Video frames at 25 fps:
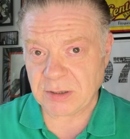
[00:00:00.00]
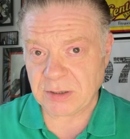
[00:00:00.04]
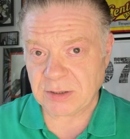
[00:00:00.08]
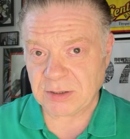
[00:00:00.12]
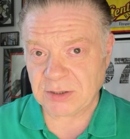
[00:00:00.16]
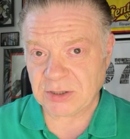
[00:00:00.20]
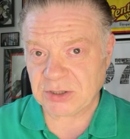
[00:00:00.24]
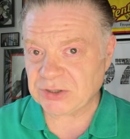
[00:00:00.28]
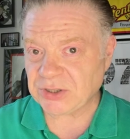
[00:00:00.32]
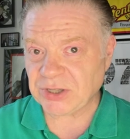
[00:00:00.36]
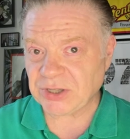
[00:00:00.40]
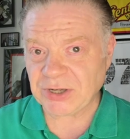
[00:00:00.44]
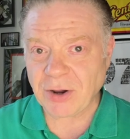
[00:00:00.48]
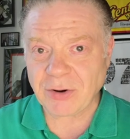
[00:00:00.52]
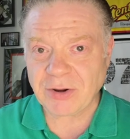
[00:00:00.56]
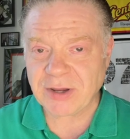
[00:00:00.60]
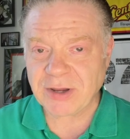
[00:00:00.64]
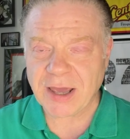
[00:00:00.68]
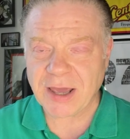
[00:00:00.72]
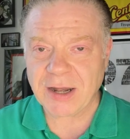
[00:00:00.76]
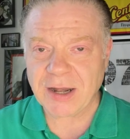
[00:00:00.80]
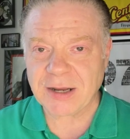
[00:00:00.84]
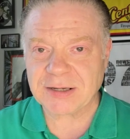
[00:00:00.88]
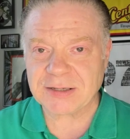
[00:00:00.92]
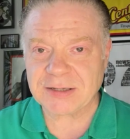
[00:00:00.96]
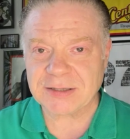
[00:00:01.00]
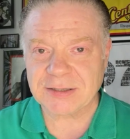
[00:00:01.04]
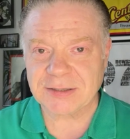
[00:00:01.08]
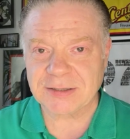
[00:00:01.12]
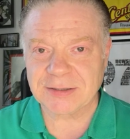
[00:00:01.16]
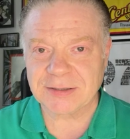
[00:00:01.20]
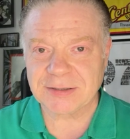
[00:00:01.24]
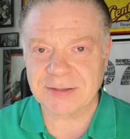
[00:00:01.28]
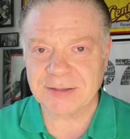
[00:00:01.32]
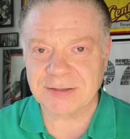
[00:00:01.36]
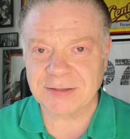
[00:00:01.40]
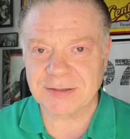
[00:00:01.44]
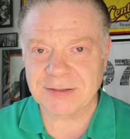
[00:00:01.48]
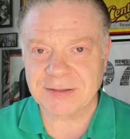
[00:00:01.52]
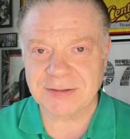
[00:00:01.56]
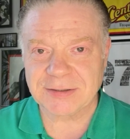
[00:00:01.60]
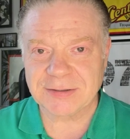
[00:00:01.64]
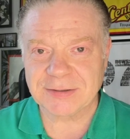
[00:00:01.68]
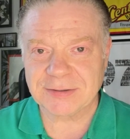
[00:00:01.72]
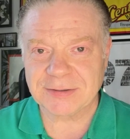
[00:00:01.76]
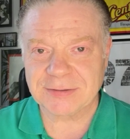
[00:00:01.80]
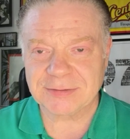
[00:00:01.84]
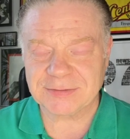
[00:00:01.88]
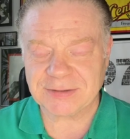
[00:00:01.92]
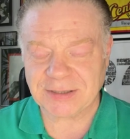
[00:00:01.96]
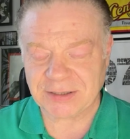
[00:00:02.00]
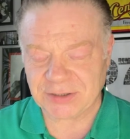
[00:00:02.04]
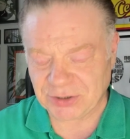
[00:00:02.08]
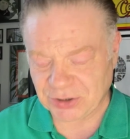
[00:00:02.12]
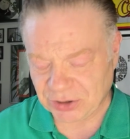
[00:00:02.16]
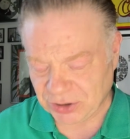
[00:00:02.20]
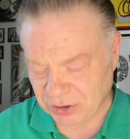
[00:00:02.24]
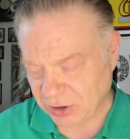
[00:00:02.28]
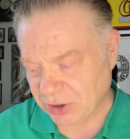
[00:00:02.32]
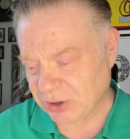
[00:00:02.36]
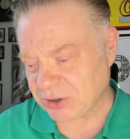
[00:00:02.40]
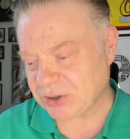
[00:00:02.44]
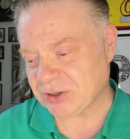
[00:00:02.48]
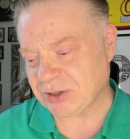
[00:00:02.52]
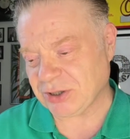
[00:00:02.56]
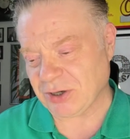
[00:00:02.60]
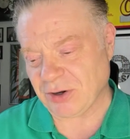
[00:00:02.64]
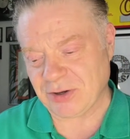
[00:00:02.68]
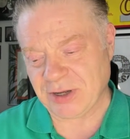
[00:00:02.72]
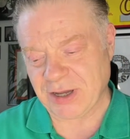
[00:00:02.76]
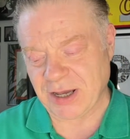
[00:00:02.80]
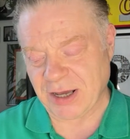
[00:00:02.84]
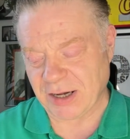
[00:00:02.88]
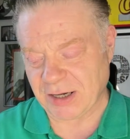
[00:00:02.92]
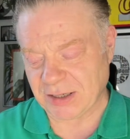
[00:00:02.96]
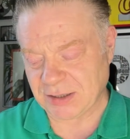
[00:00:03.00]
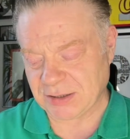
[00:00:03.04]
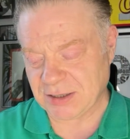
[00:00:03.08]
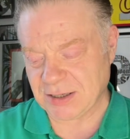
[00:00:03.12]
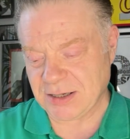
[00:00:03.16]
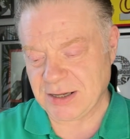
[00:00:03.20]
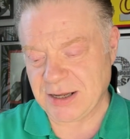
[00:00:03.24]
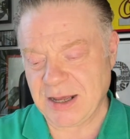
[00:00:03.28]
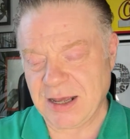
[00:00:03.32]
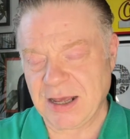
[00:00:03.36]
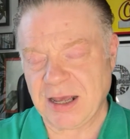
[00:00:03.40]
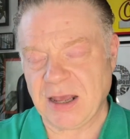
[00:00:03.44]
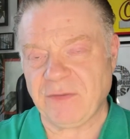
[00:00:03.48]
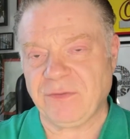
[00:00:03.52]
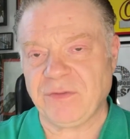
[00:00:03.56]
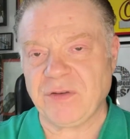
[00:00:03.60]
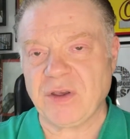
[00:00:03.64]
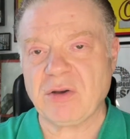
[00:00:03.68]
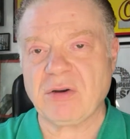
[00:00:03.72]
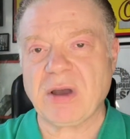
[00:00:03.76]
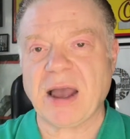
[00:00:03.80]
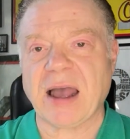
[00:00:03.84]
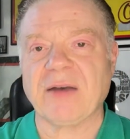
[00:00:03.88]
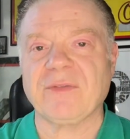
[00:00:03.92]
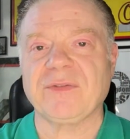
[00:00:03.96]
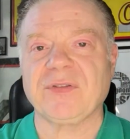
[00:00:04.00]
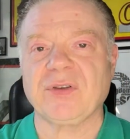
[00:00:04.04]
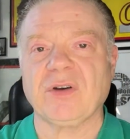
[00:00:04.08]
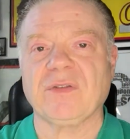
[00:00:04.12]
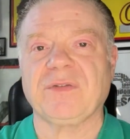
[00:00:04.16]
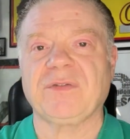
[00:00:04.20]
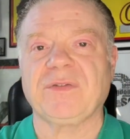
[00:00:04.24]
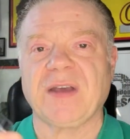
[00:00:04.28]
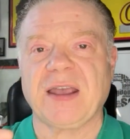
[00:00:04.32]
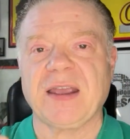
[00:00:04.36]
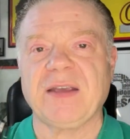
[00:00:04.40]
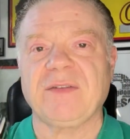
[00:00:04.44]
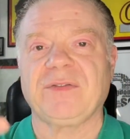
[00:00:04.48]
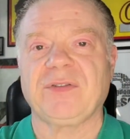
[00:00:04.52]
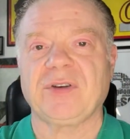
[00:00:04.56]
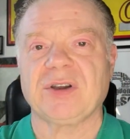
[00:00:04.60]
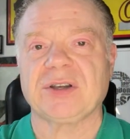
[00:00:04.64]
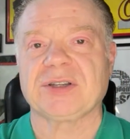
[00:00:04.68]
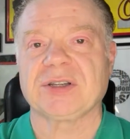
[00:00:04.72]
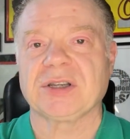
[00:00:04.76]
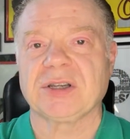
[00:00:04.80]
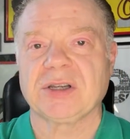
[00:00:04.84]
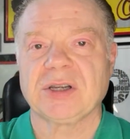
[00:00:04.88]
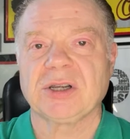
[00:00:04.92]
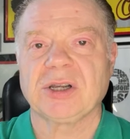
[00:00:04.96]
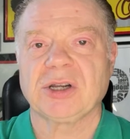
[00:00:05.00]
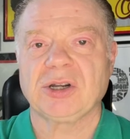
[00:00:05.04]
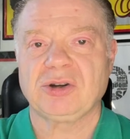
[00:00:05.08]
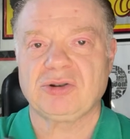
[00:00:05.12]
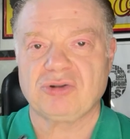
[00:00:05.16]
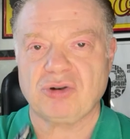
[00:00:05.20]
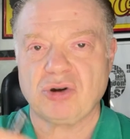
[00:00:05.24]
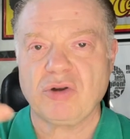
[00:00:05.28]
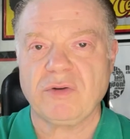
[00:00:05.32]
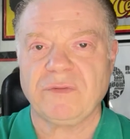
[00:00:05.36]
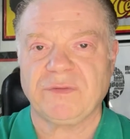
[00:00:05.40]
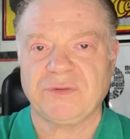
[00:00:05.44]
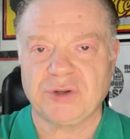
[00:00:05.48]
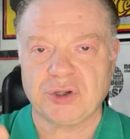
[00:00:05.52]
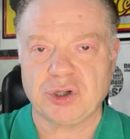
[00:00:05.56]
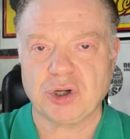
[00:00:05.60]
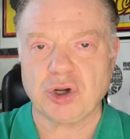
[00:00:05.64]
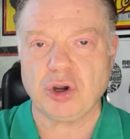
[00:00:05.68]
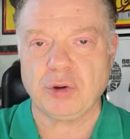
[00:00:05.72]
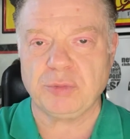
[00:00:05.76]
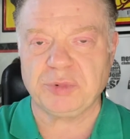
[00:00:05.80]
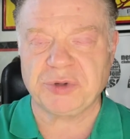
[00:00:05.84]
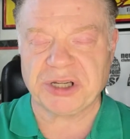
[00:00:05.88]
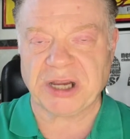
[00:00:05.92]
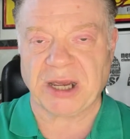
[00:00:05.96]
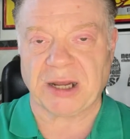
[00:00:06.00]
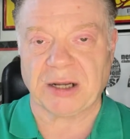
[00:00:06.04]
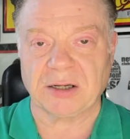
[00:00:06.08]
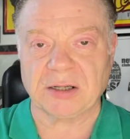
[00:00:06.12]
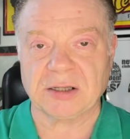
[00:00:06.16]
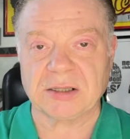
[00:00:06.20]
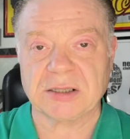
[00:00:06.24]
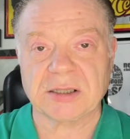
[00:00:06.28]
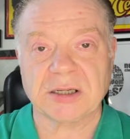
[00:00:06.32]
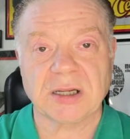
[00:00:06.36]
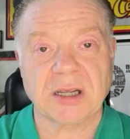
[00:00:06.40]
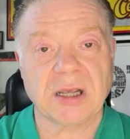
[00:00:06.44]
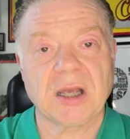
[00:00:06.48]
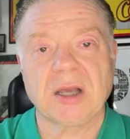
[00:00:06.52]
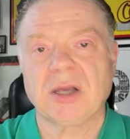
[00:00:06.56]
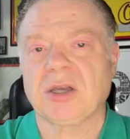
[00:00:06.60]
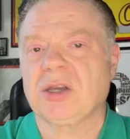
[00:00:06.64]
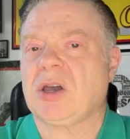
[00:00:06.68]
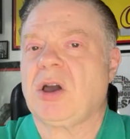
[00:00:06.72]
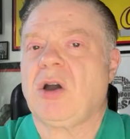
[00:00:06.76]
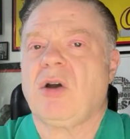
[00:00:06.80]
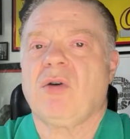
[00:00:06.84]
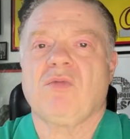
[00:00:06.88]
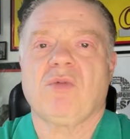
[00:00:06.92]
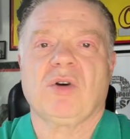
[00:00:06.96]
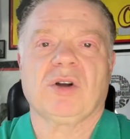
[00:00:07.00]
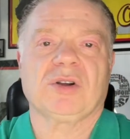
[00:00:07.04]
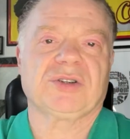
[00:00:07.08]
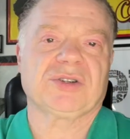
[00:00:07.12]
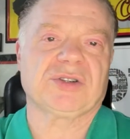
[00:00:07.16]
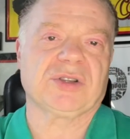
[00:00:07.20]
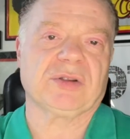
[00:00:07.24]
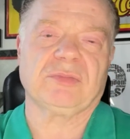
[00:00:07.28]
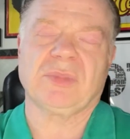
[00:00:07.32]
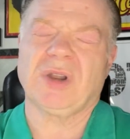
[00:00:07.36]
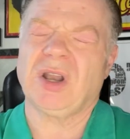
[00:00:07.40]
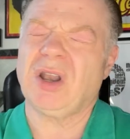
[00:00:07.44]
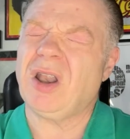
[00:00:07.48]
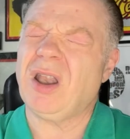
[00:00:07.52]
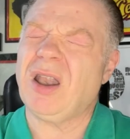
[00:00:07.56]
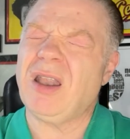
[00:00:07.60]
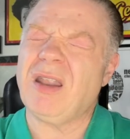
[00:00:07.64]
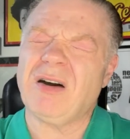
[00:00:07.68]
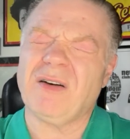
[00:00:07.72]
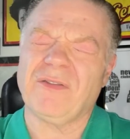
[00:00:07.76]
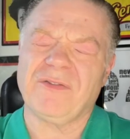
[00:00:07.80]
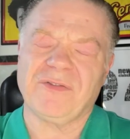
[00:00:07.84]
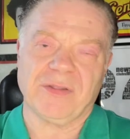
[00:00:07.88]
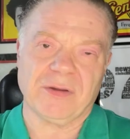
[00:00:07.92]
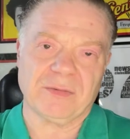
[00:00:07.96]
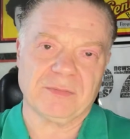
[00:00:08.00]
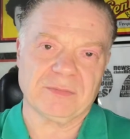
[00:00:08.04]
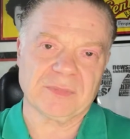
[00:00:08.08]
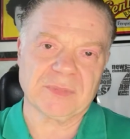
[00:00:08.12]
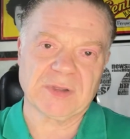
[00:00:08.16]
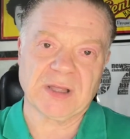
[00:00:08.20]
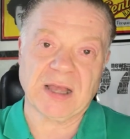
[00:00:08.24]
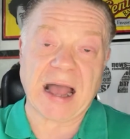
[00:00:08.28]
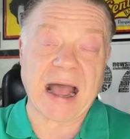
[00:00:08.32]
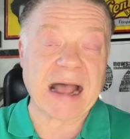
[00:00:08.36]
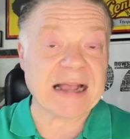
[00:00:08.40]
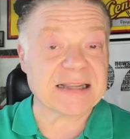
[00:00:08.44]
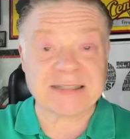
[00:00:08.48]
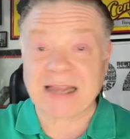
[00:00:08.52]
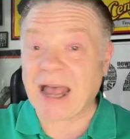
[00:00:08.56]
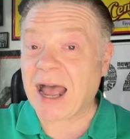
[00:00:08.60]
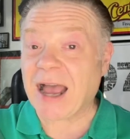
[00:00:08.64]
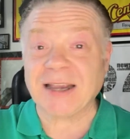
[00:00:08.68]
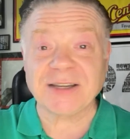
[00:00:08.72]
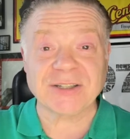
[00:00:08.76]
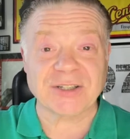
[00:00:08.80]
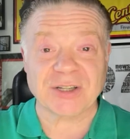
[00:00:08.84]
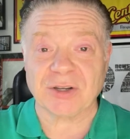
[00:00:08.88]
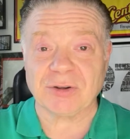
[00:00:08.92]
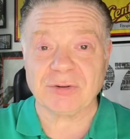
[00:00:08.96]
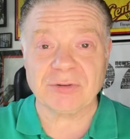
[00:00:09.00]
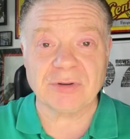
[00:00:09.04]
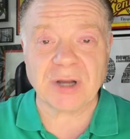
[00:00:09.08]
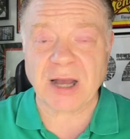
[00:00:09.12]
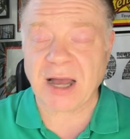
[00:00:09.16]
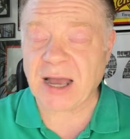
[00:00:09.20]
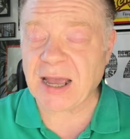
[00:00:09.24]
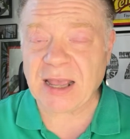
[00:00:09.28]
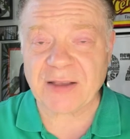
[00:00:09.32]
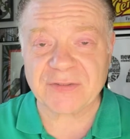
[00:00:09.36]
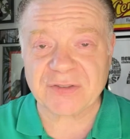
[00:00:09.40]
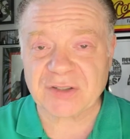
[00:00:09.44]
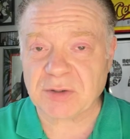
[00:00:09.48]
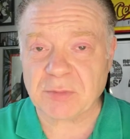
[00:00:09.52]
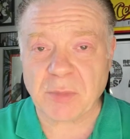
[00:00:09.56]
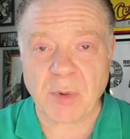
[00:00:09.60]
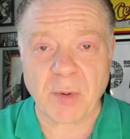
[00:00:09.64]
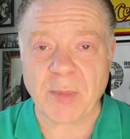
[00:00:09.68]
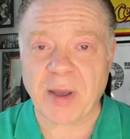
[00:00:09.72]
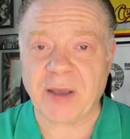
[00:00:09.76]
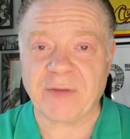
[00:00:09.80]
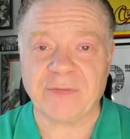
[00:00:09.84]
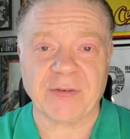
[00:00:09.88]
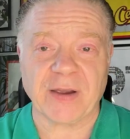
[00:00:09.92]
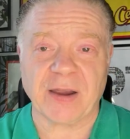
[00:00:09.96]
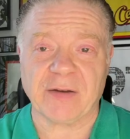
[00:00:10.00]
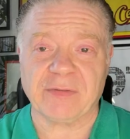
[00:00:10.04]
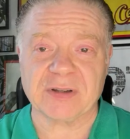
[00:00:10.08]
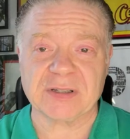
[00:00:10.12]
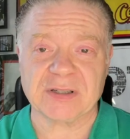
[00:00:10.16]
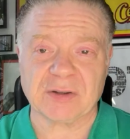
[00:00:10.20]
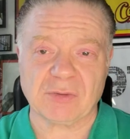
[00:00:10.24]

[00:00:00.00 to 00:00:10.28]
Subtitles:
Because they don't get it. They just don't get it. If you have your favourite Groove Tube channels, go and watch them. Love them. As I do. I have some of my favourites.